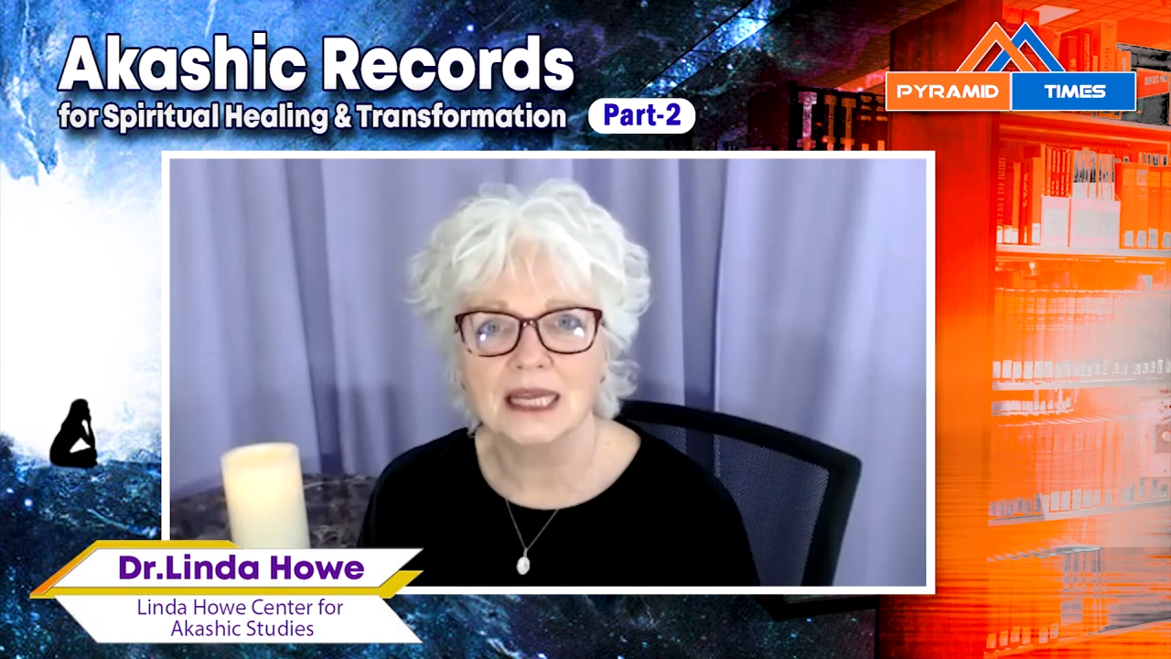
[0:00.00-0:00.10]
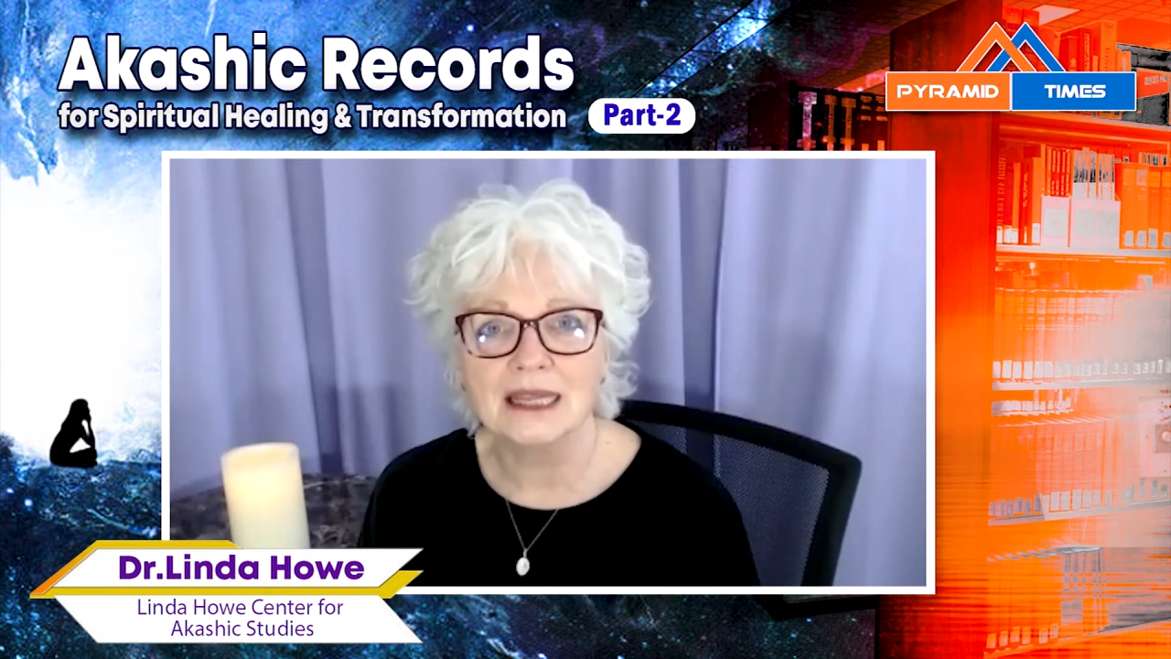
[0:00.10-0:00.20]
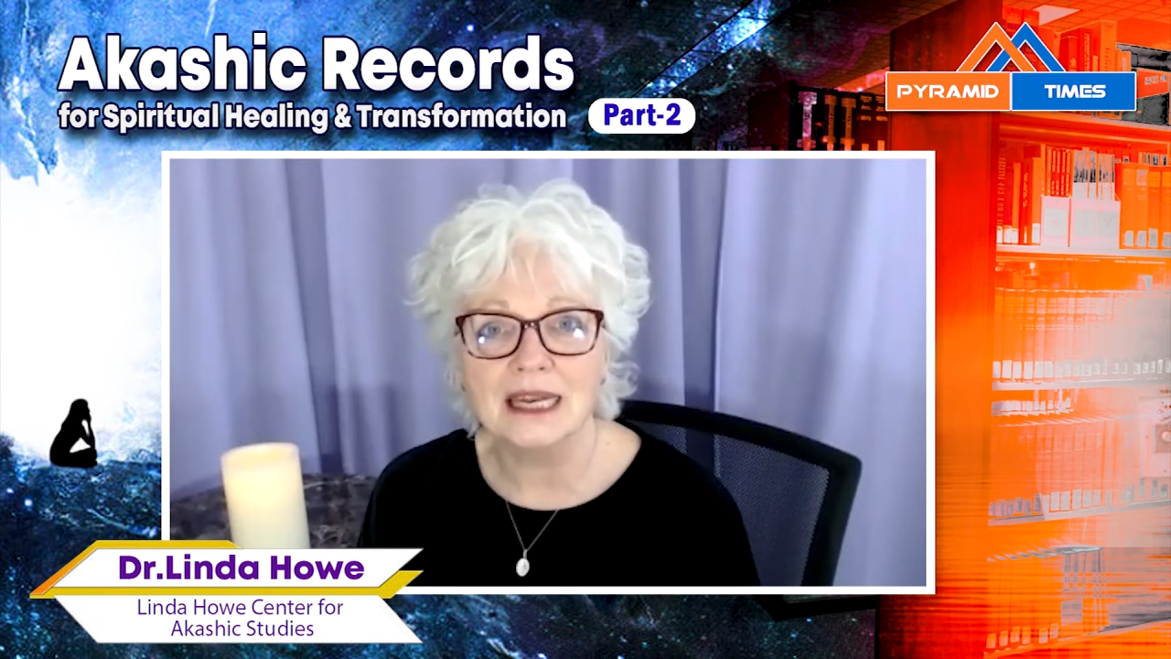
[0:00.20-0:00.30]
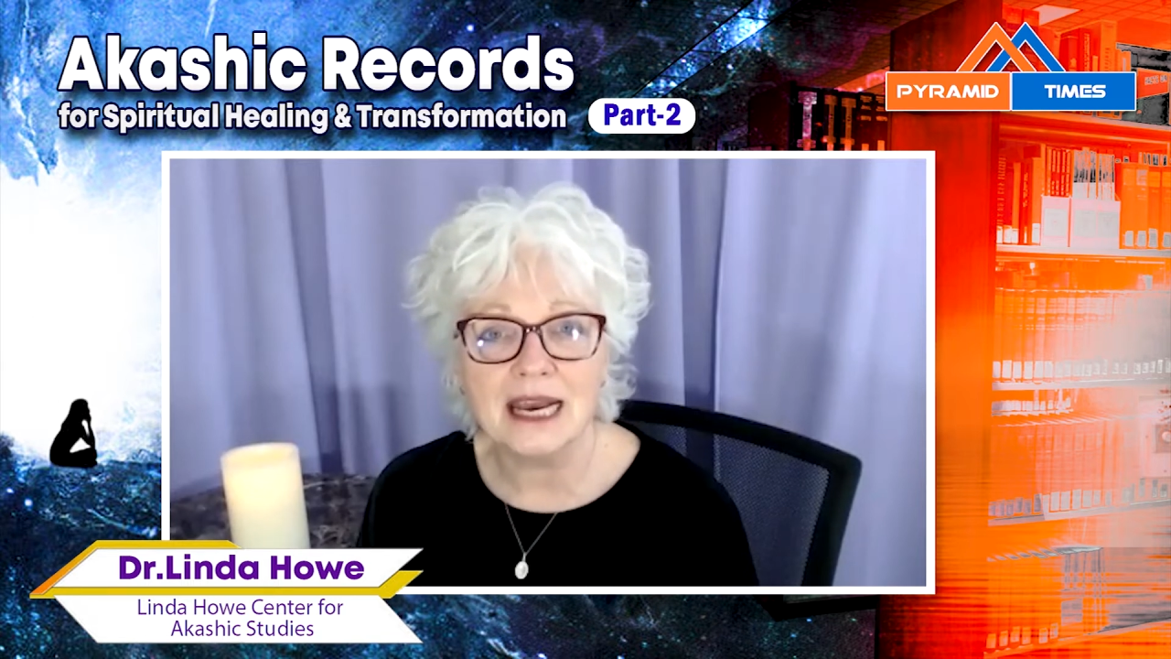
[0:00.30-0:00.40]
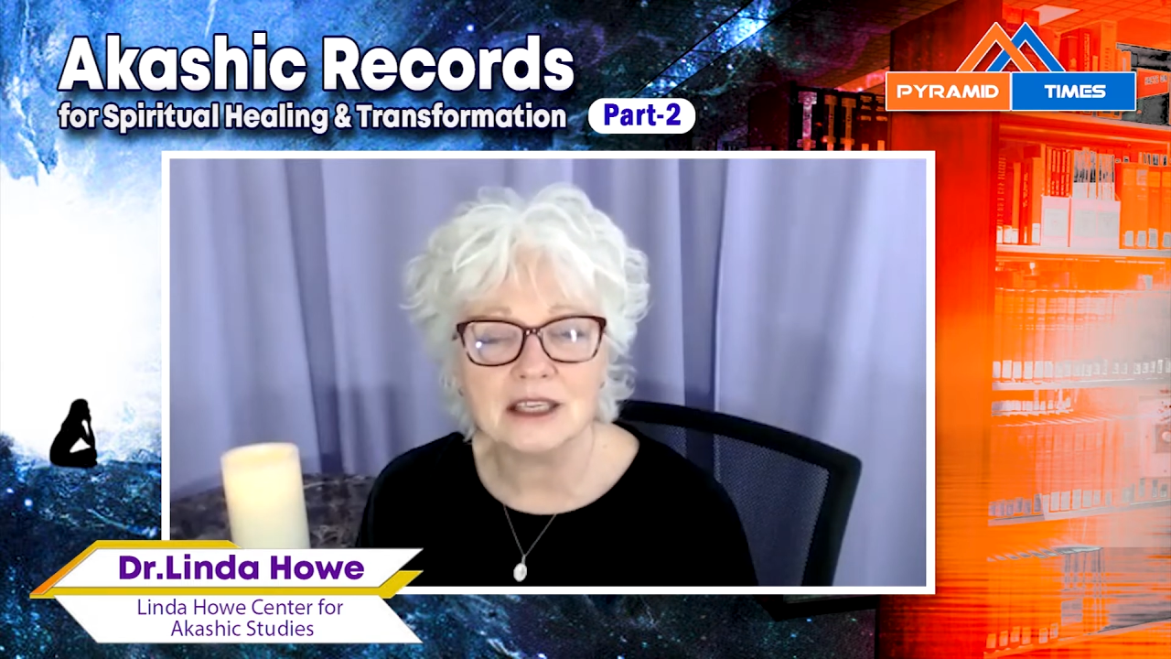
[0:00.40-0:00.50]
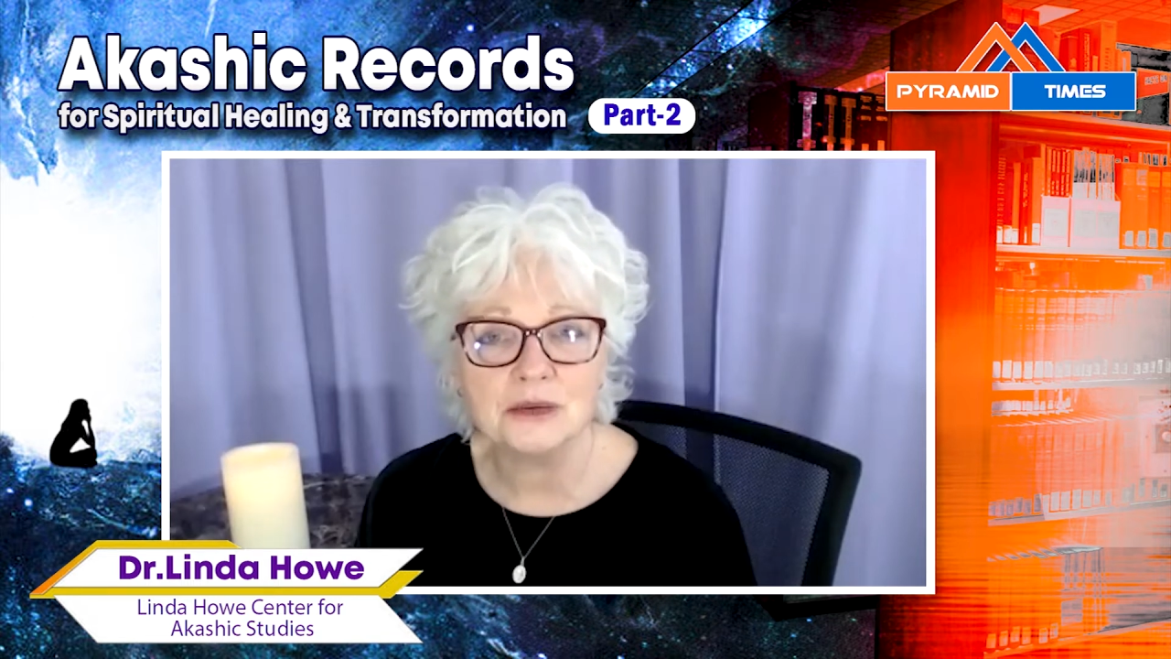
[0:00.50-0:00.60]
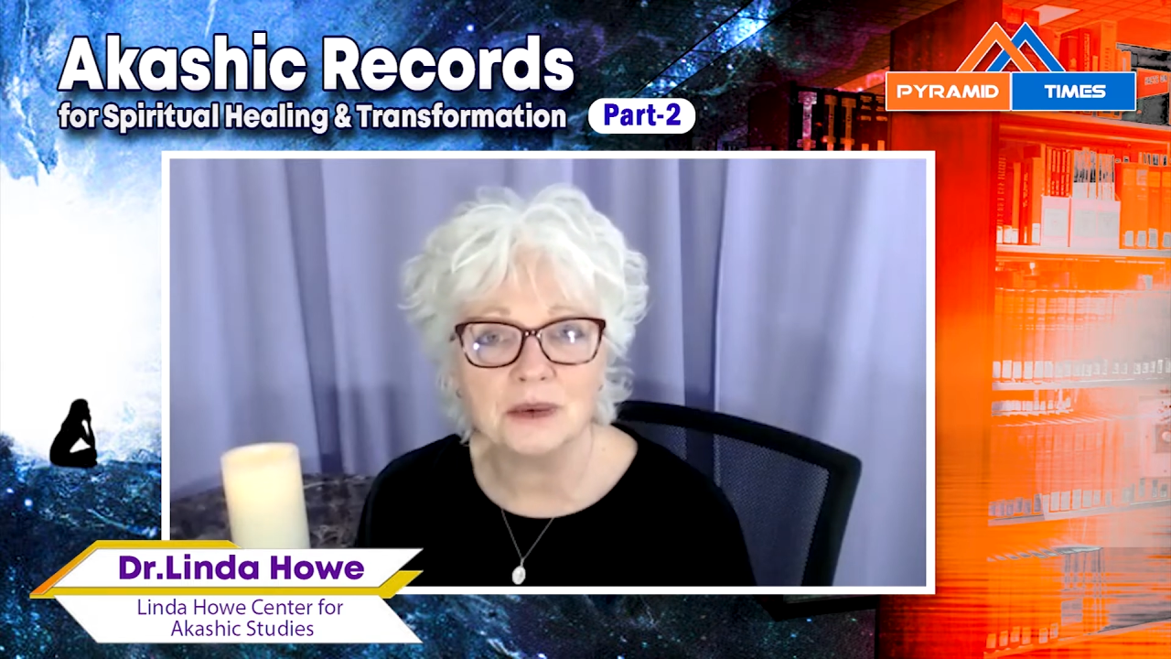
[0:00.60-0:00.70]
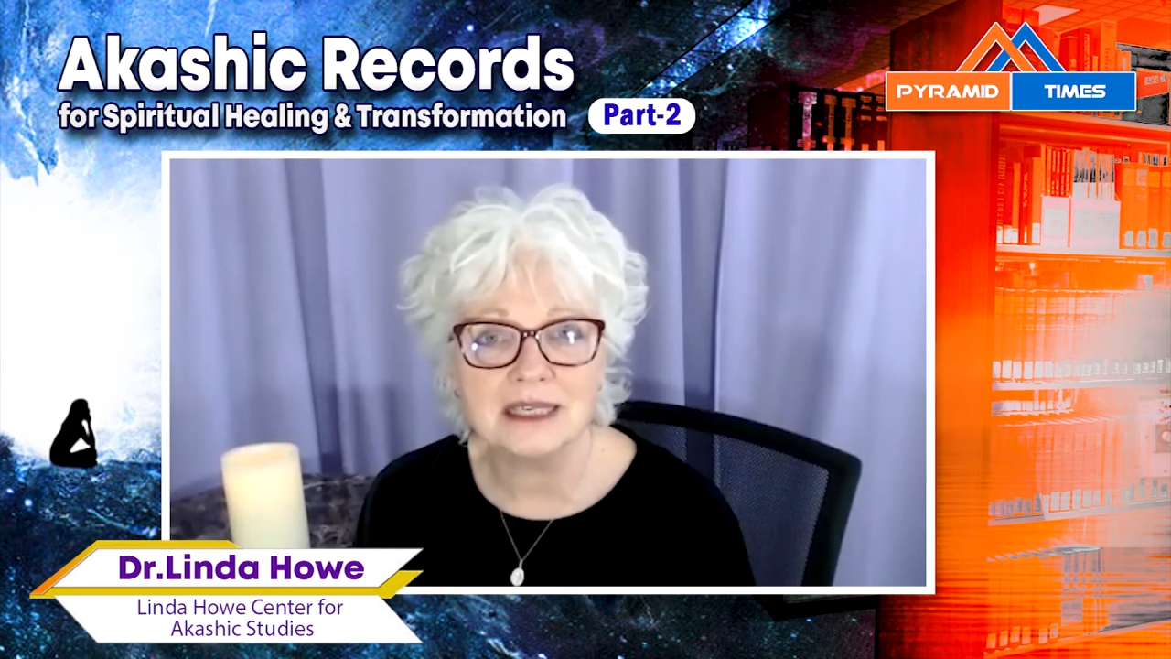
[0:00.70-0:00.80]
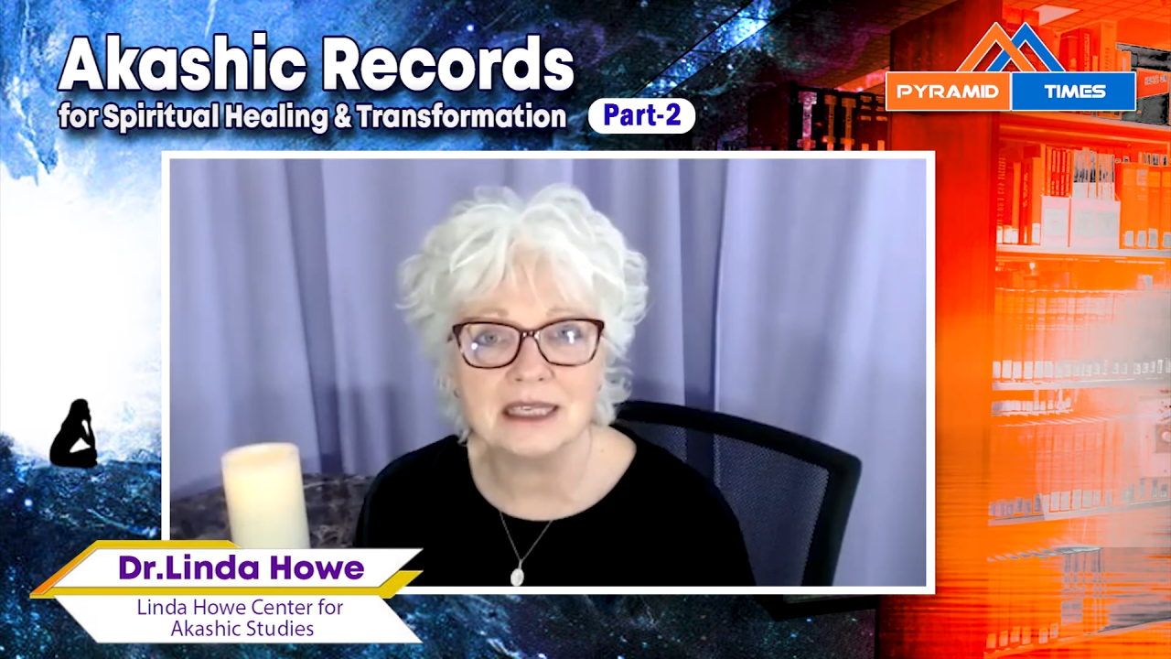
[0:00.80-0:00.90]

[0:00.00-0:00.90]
The next one is